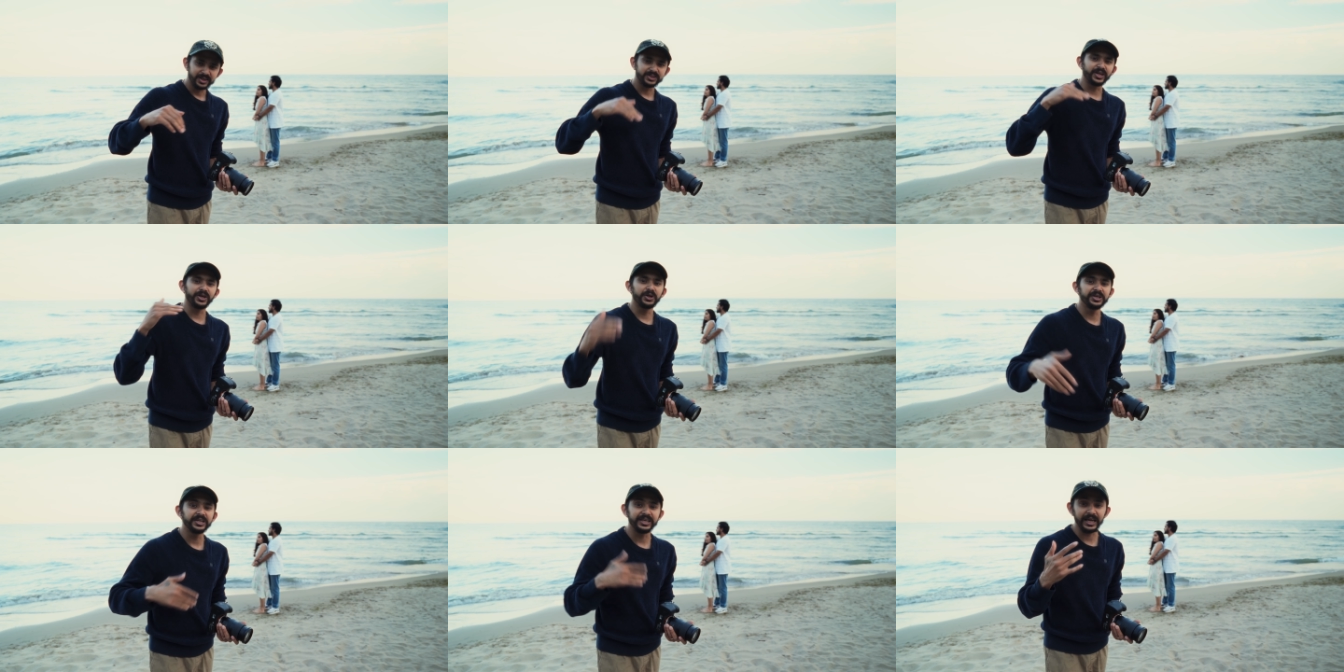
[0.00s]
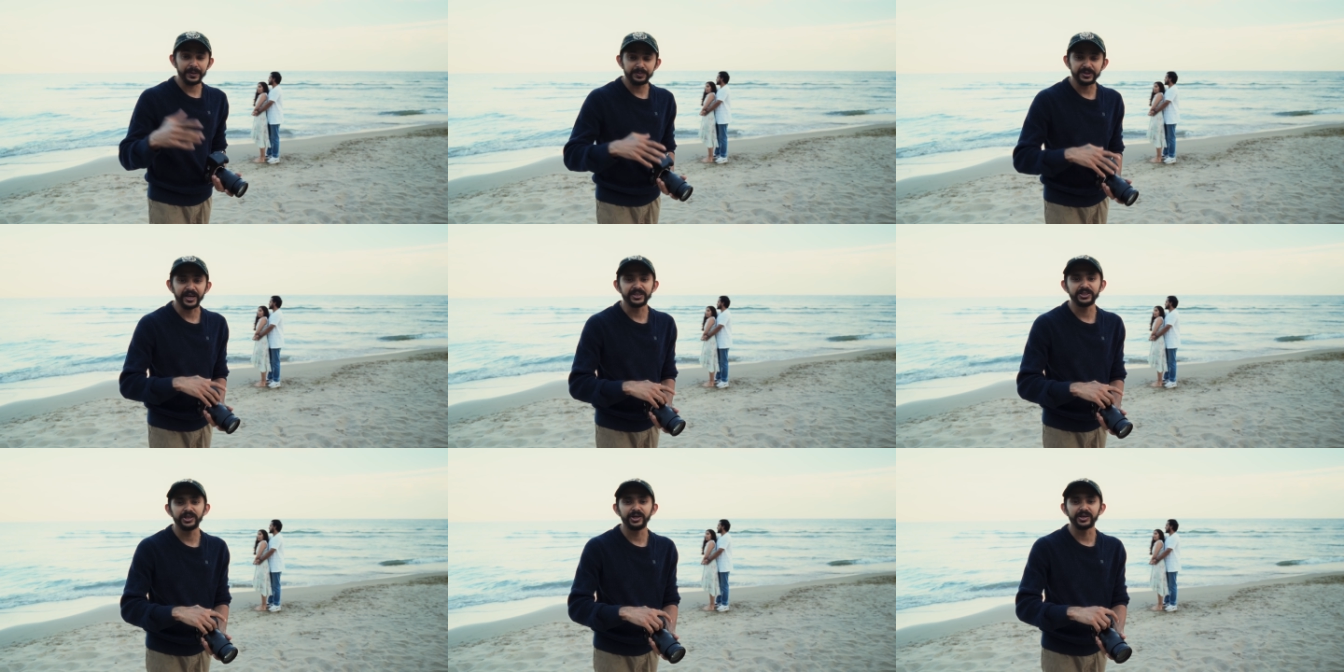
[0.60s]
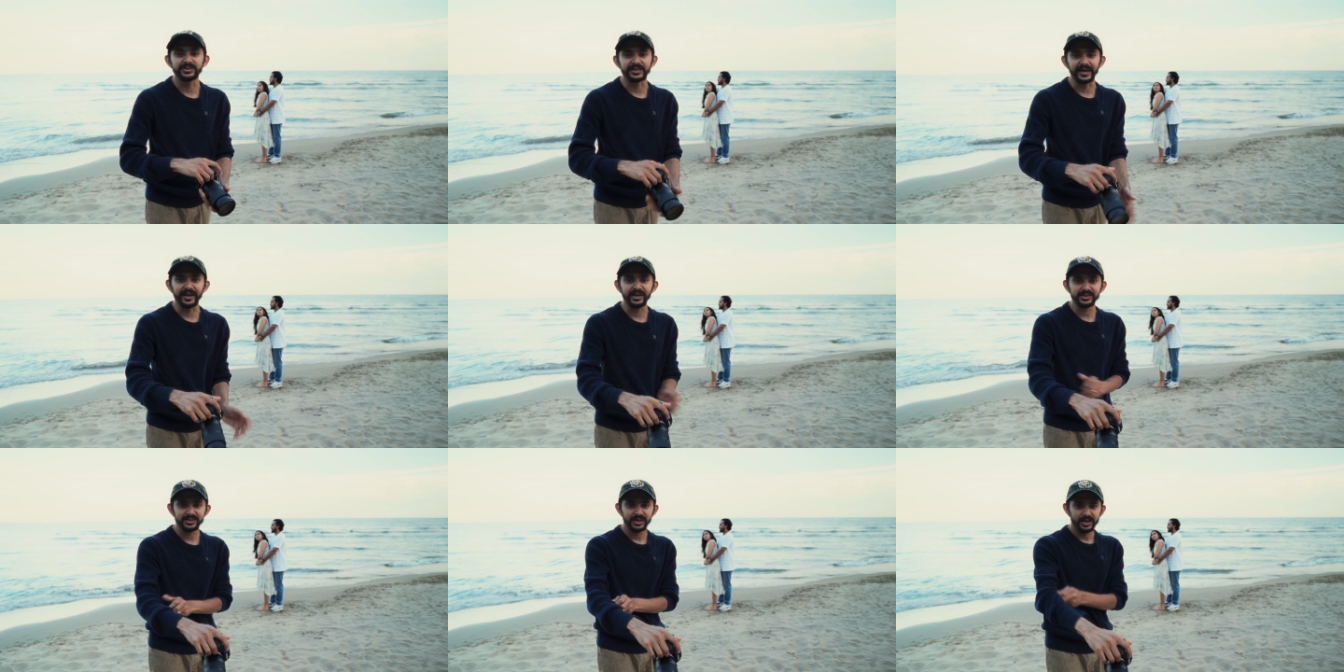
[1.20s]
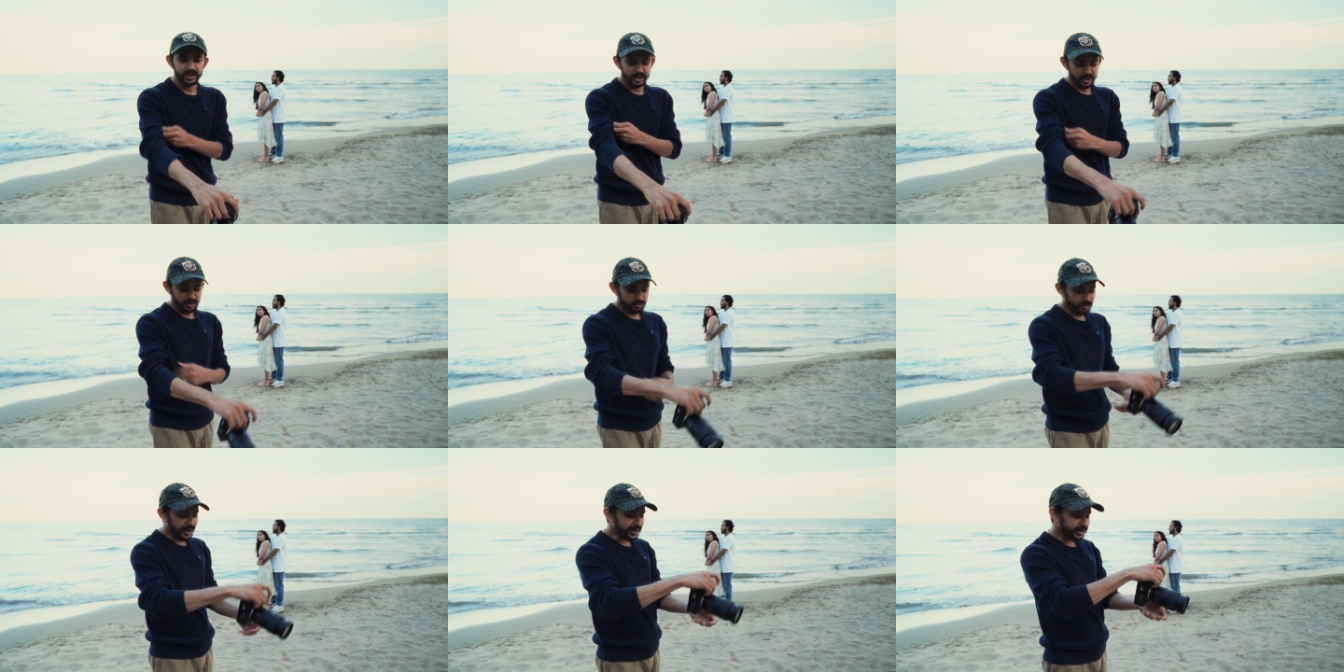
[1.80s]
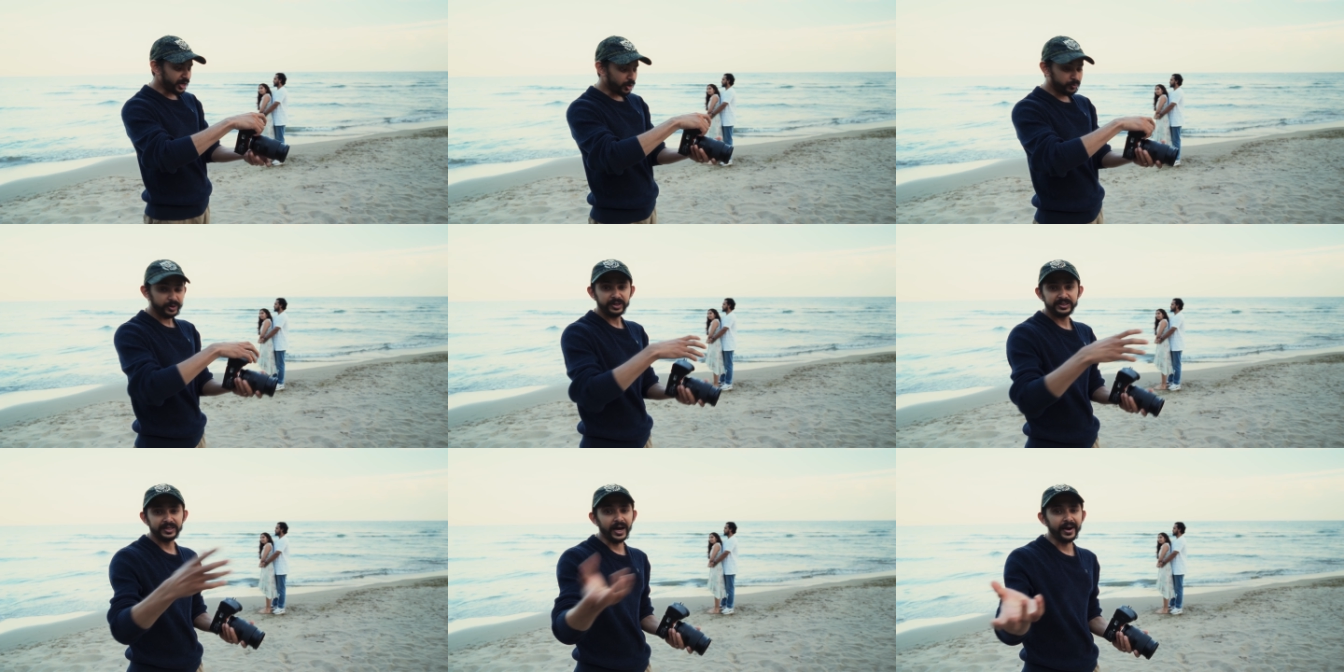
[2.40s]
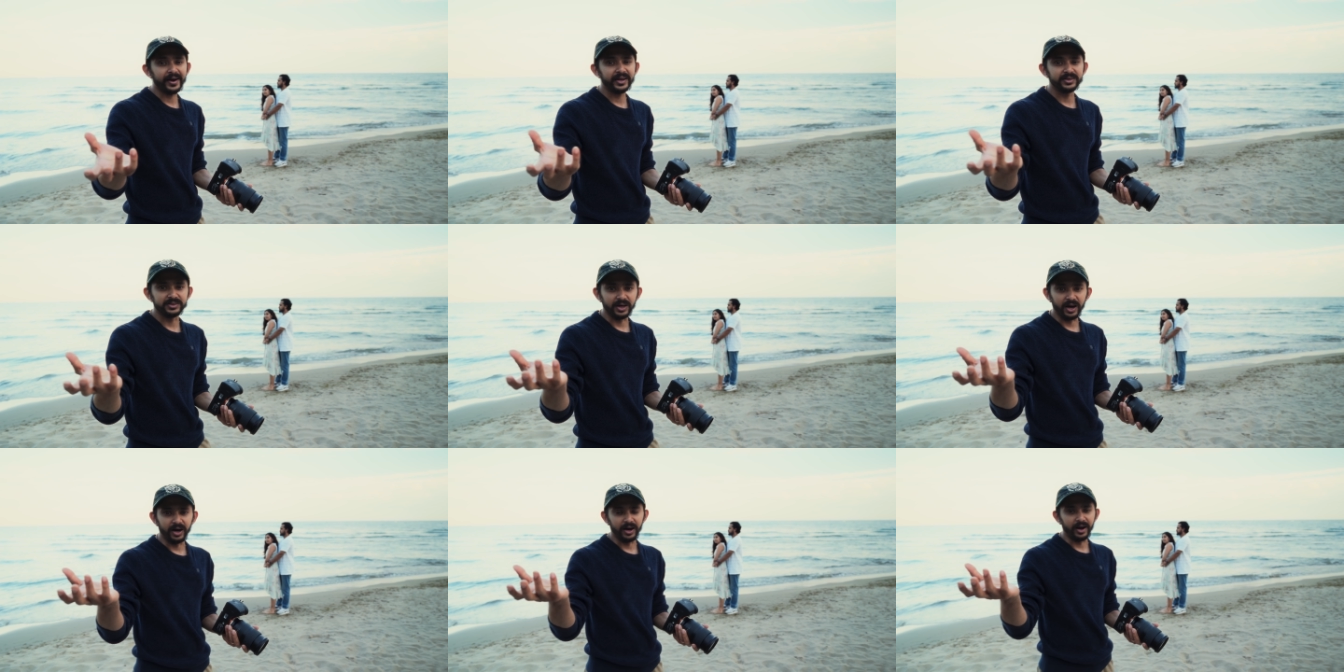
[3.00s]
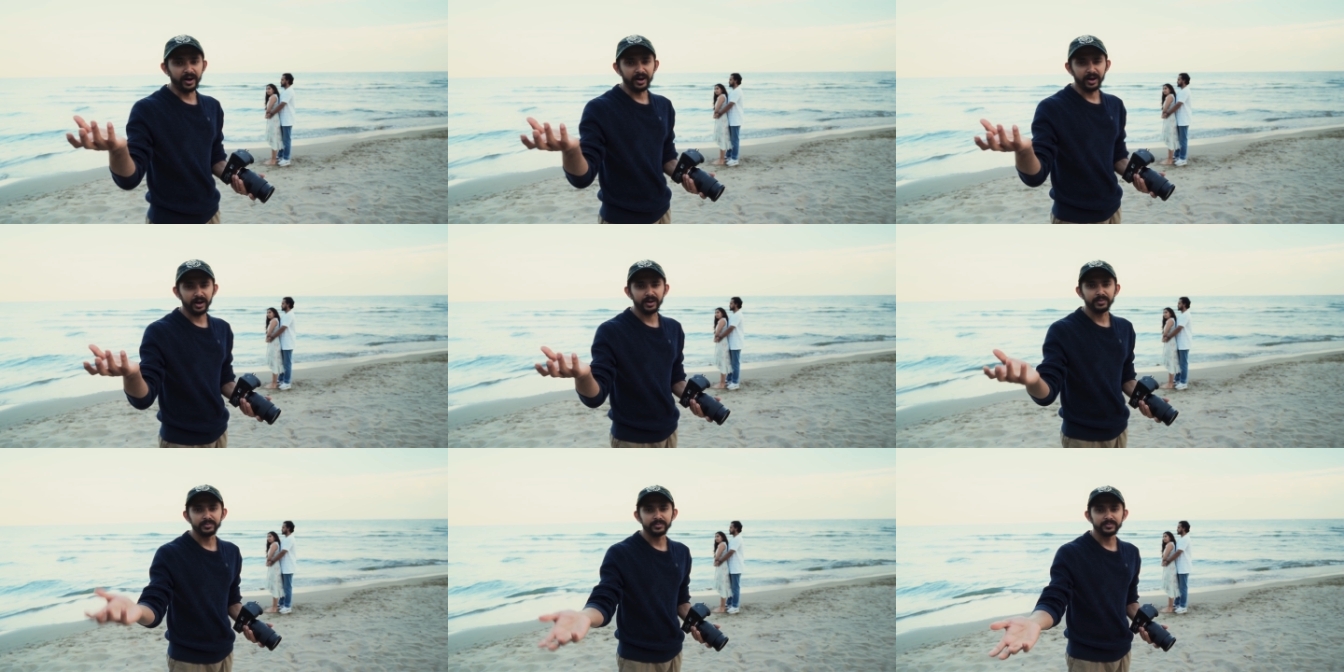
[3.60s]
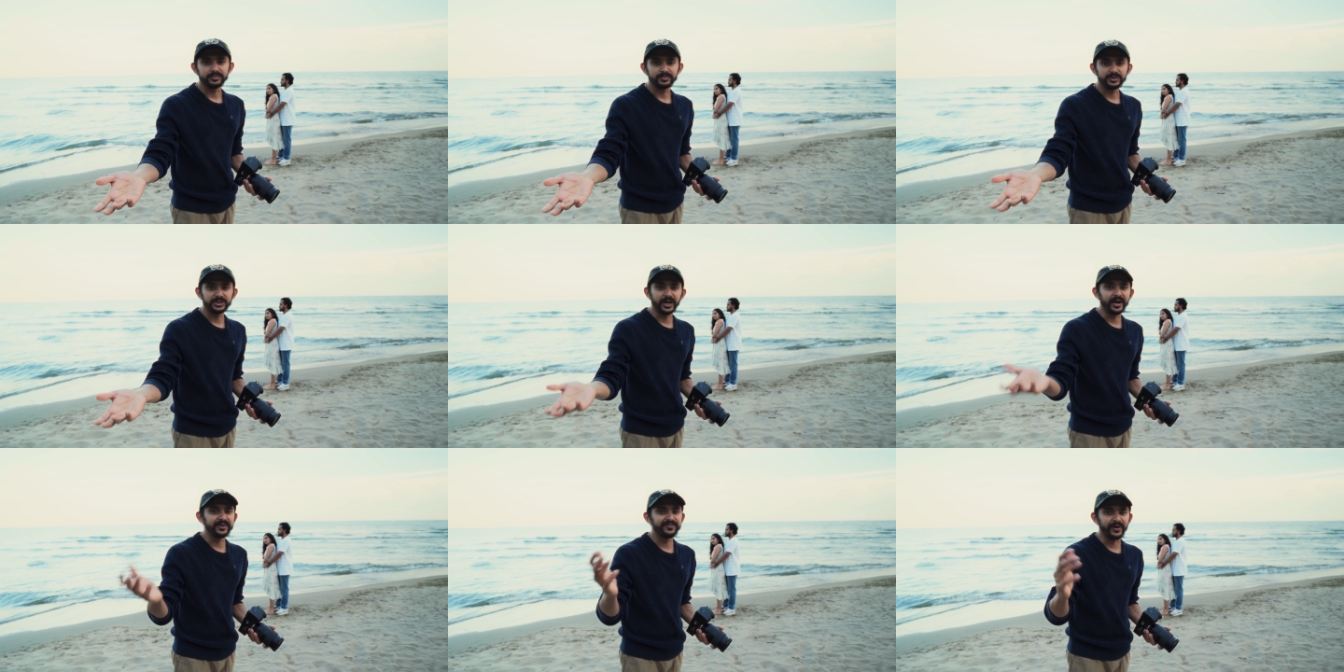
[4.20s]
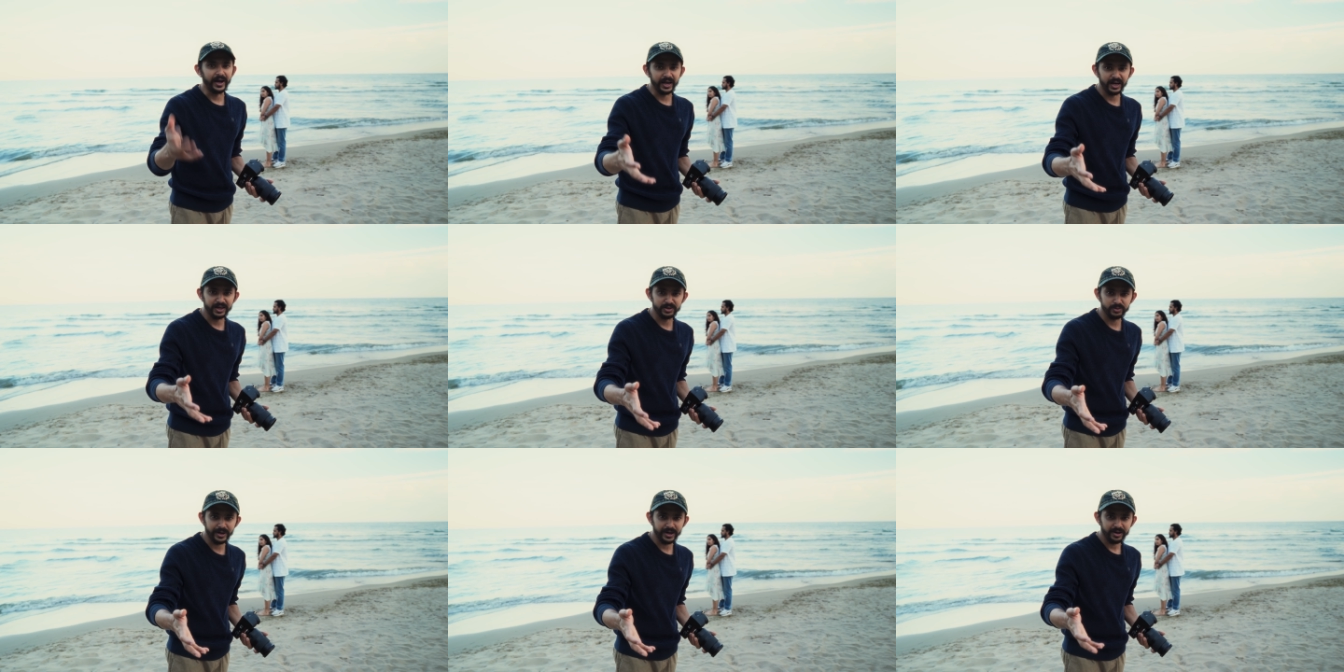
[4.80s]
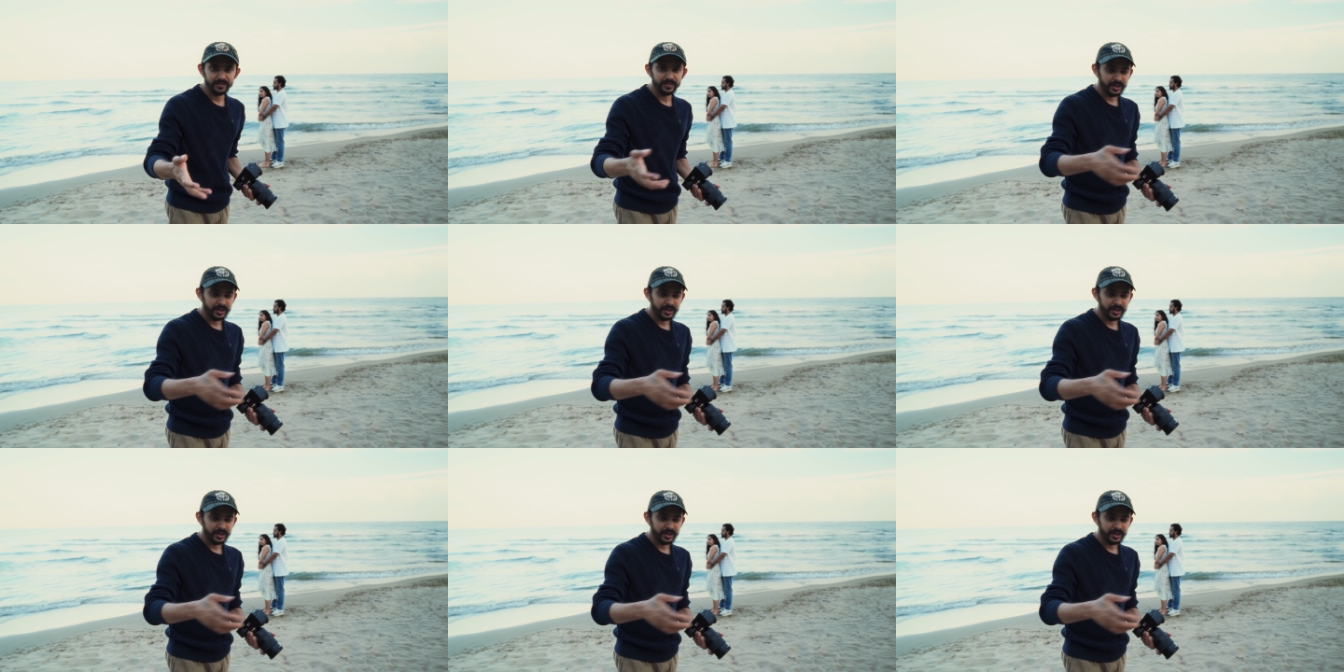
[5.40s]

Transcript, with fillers: So you need to keep changing your settings. Right now, we started at uh, um, shutter five hundred.